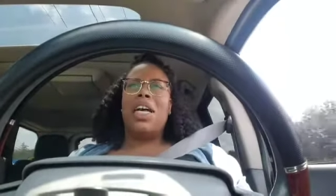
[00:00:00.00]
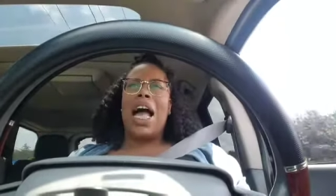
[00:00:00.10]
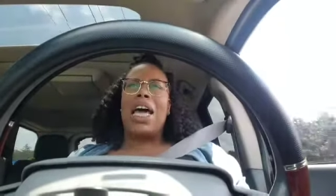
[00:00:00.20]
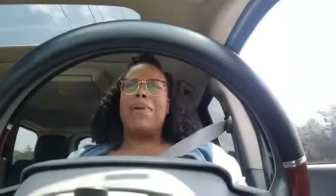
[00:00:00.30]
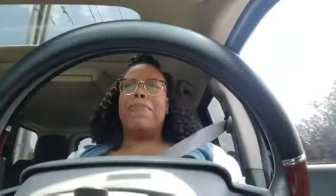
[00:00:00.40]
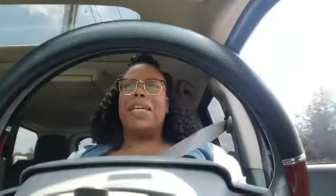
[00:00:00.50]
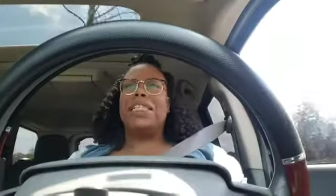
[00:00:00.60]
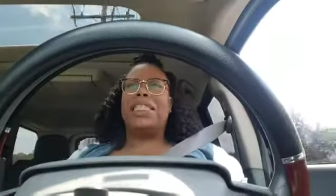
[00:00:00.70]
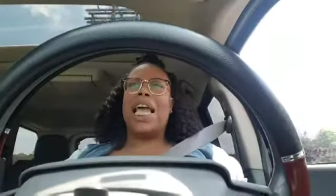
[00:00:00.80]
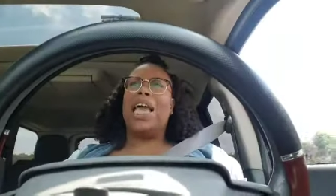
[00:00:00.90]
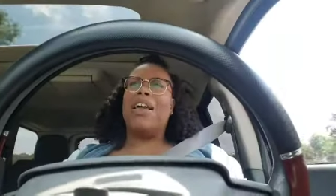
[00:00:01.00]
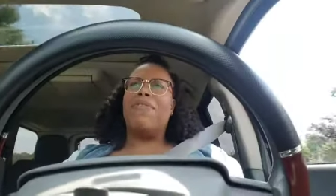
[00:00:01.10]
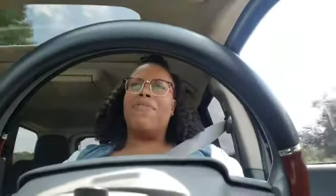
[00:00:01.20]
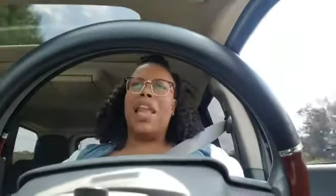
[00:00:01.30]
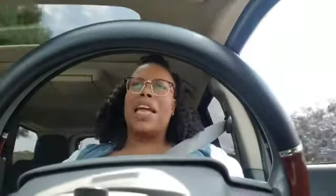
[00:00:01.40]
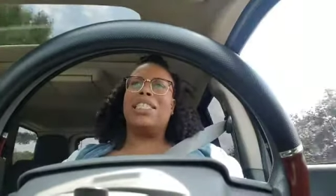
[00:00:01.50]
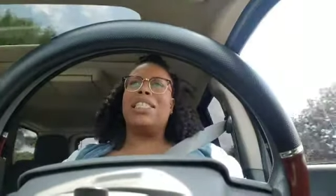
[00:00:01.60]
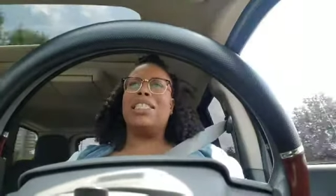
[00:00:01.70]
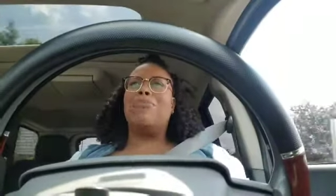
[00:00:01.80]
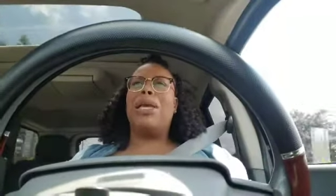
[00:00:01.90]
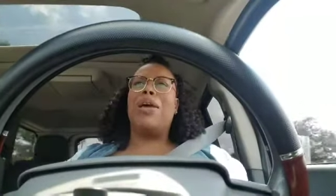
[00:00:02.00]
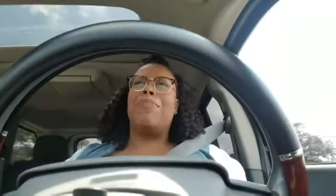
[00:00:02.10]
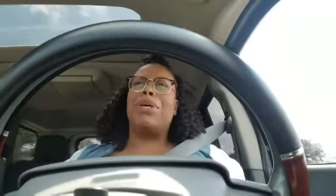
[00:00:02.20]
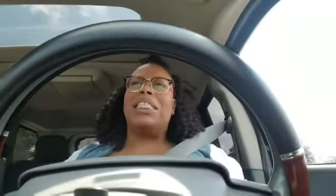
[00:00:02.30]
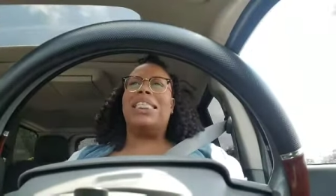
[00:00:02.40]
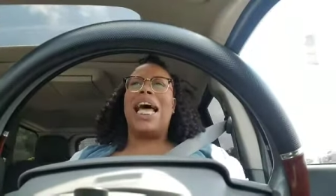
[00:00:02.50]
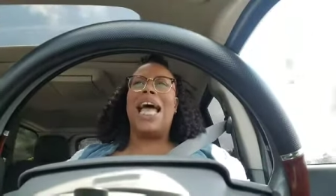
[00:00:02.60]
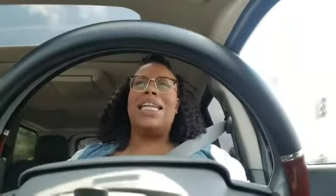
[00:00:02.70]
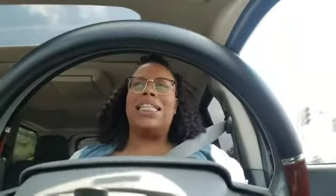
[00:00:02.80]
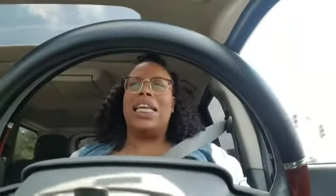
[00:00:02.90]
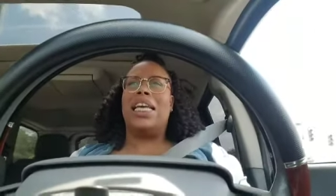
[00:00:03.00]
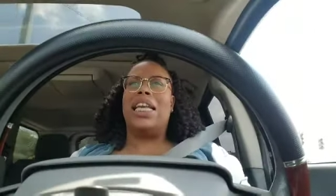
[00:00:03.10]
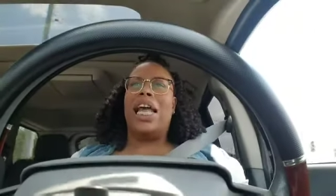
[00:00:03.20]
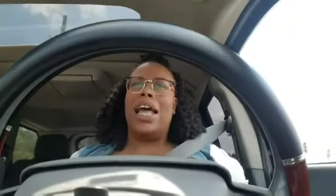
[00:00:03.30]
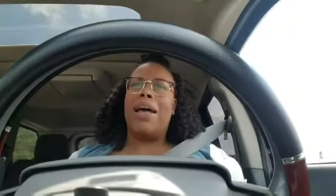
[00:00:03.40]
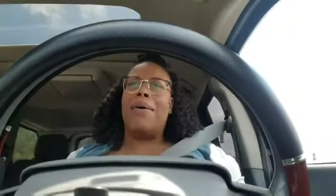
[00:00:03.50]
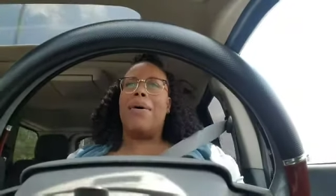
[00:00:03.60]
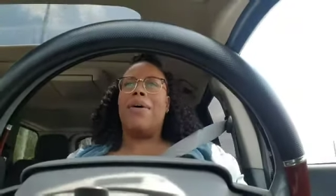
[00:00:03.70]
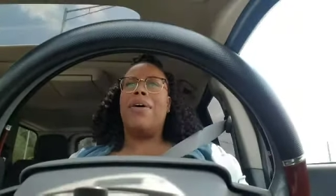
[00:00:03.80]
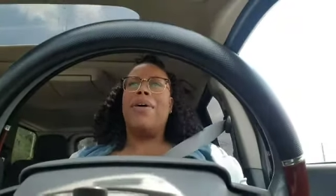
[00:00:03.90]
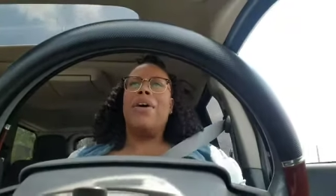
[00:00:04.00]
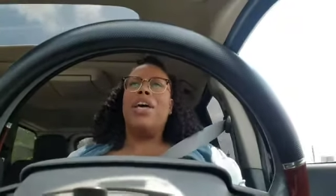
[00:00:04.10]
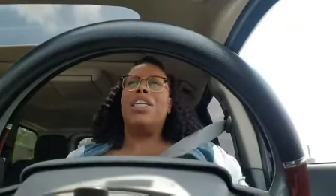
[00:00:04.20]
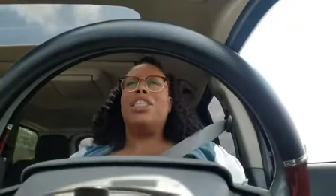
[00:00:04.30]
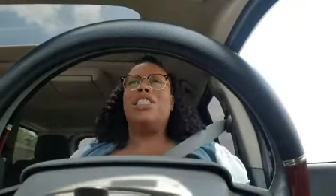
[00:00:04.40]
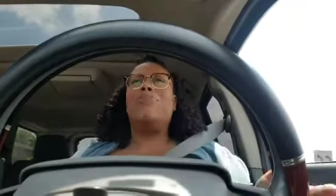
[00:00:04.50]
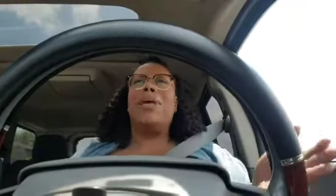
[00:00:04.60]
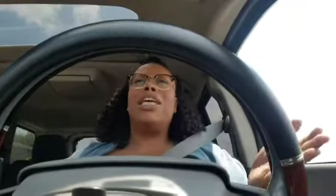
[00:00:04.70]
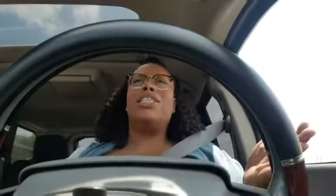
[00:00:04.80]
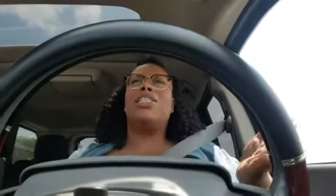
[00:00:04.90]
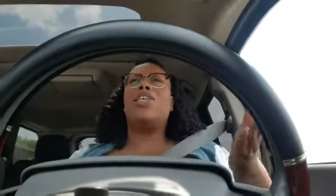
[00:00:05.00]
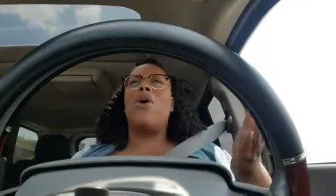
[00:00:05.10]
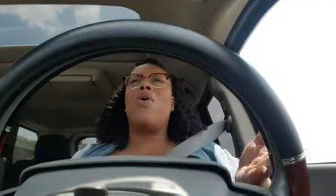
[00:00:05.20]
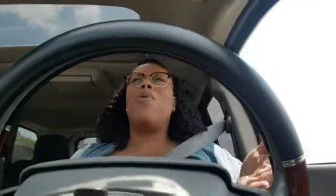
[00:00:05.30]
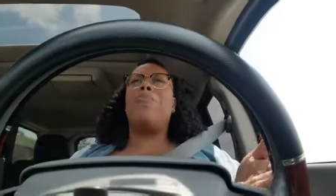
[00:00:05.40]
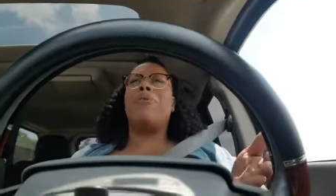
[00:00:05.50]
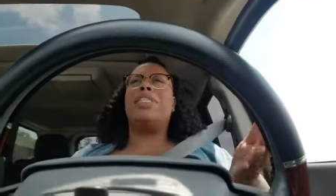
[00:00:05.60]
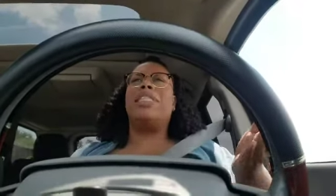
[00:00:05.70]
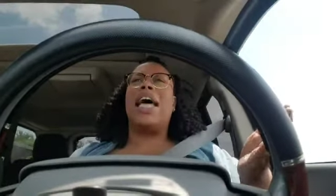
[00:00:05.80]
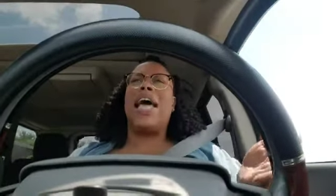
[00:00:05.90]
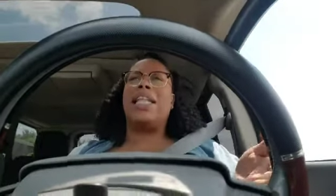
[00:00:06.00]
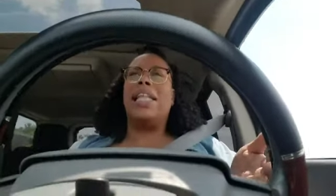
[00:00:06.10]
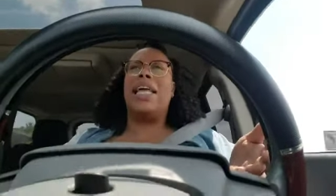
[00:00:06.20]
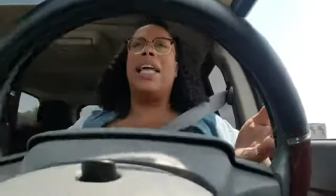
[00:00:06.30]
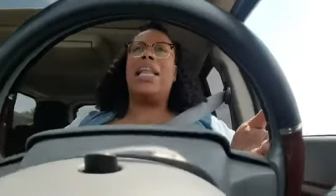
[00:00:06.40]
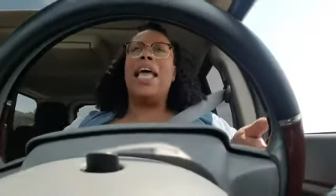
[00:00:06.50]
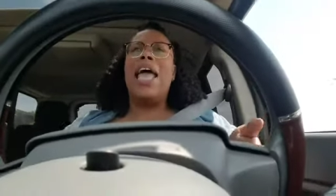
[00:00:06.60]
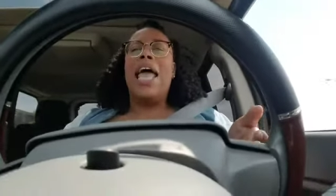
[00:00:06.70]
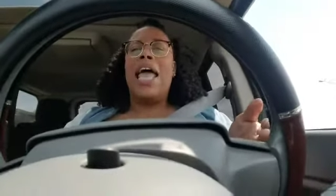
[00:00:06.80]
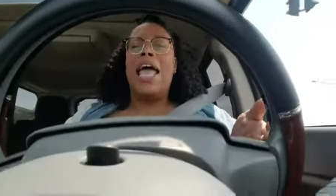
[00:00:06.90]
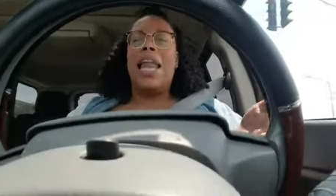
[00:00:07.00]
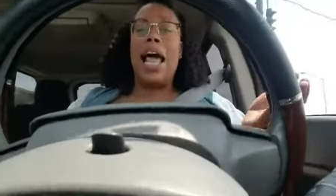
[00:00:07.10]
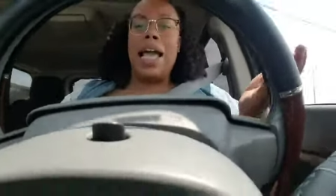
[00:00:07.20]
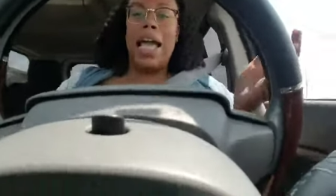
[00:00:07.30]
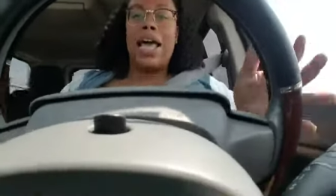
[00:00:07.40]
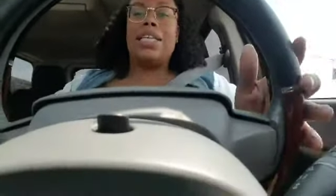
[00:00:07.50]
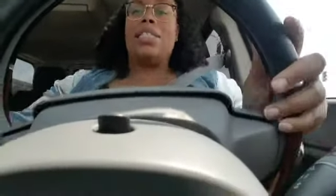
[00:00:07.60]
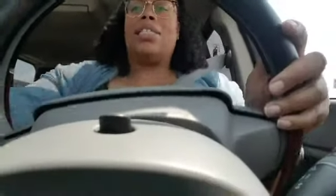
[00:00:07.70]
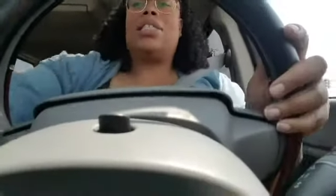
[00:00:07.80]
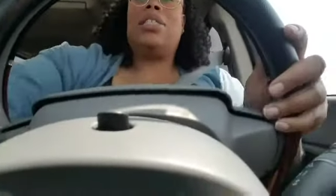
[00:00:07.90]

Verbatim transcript: kind of been safe like she's being protected she's being so protected and i guess